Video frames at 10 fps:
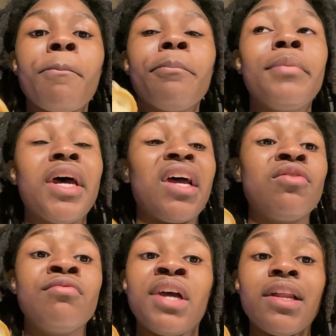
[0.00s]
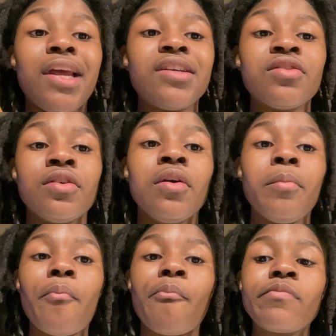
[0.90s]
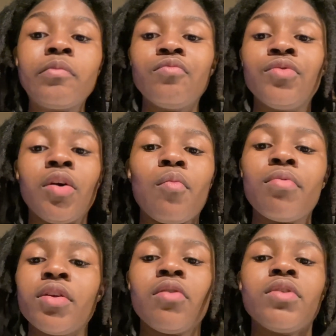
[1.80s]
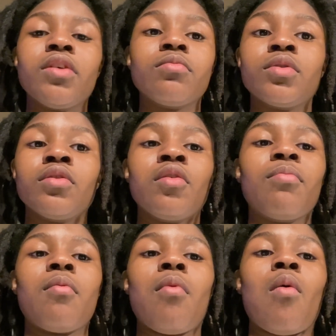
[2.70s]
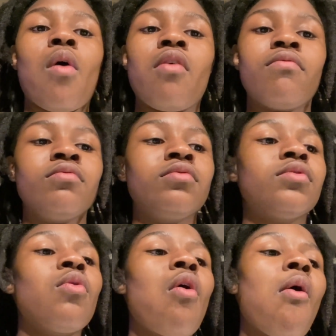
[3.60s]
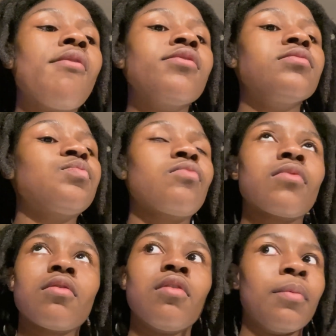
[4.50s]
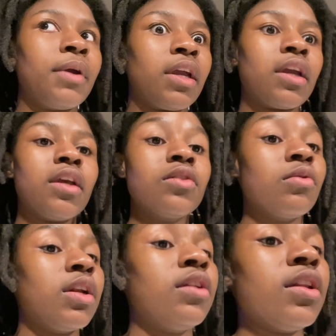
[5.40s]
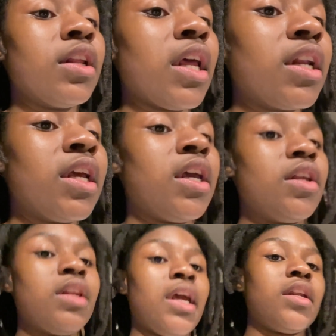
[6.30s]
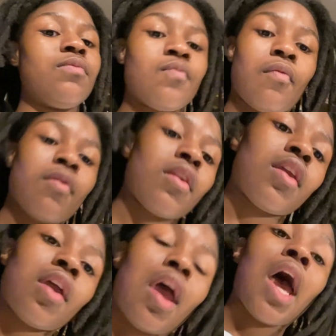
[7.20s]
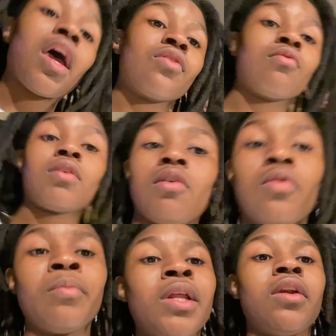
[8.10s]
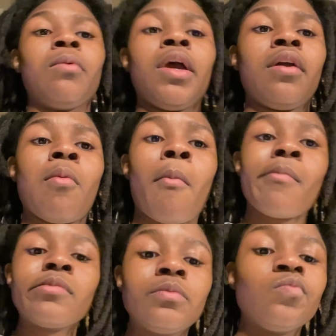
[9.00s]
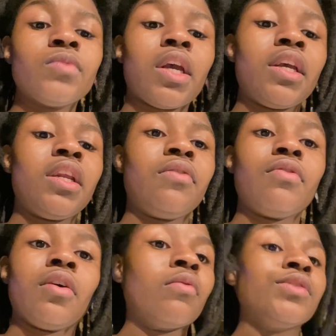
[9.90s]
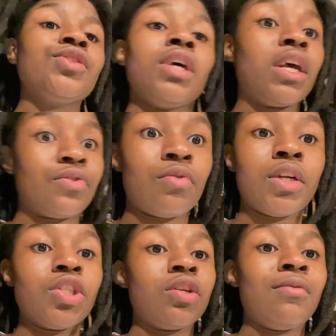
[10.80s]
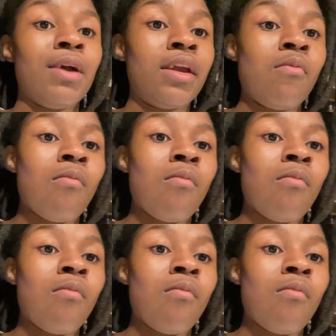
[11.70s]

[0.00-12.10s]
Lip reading: But I do not like syrup. Don't put no damn syrup on my waffles or pancakes or anything like that. Like, I'll throw the whole plate away. I ain't even fucking with you. I'll throw that shit away.